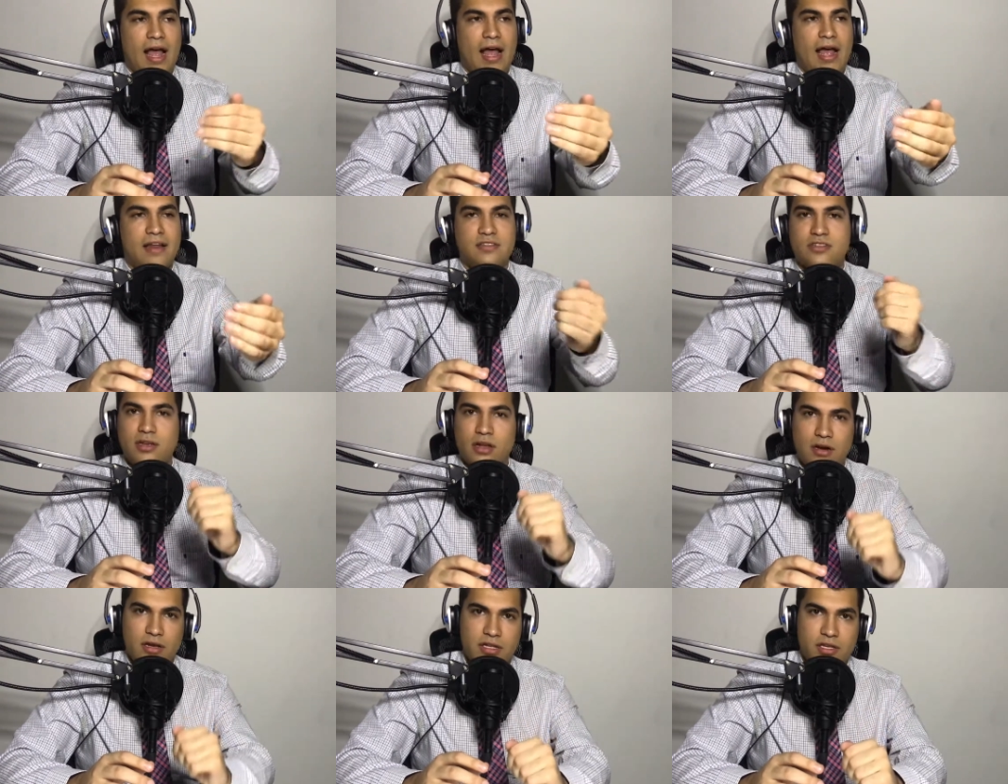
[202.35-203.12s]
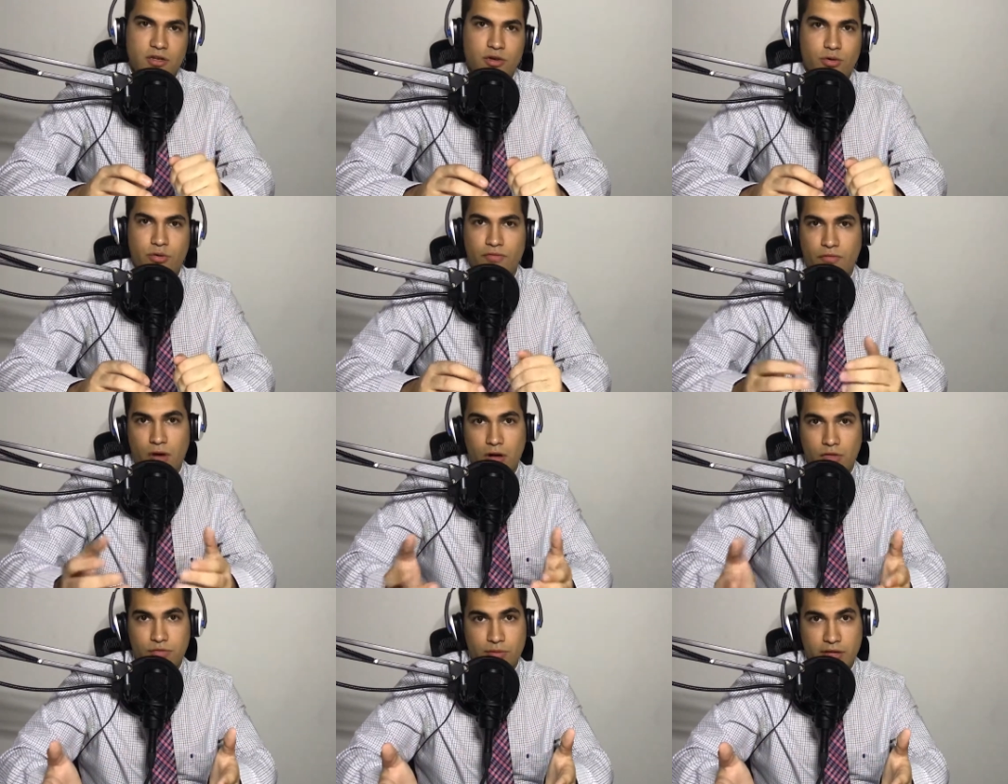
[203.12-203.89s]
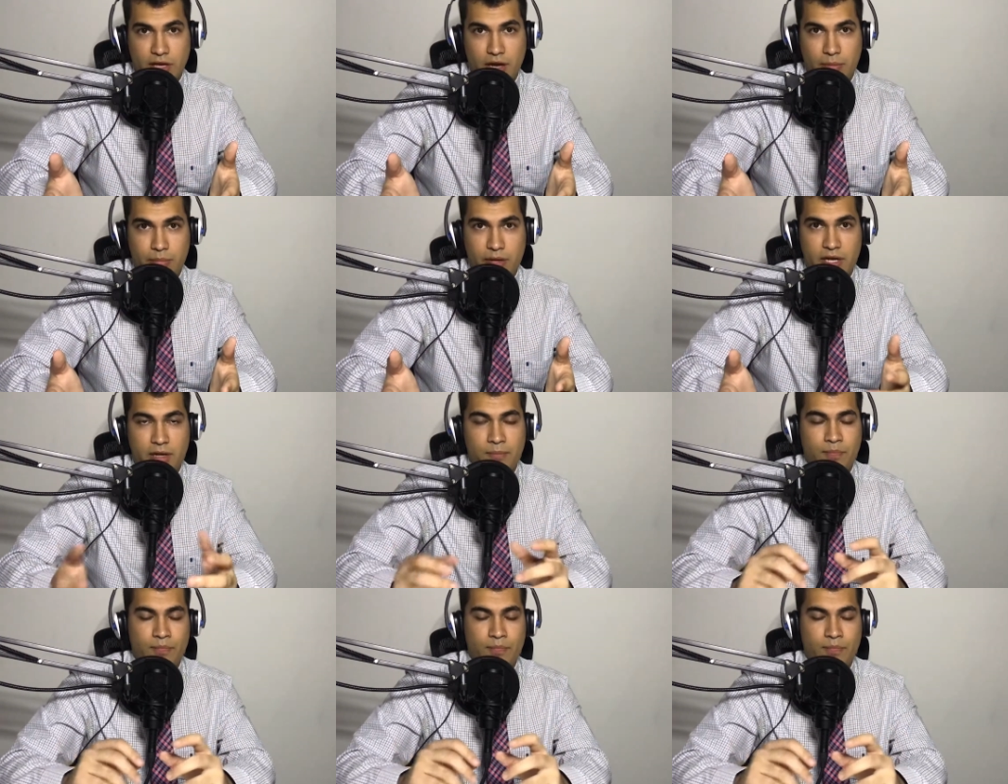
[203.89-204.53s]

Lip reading: and suddenly you're involved with the company,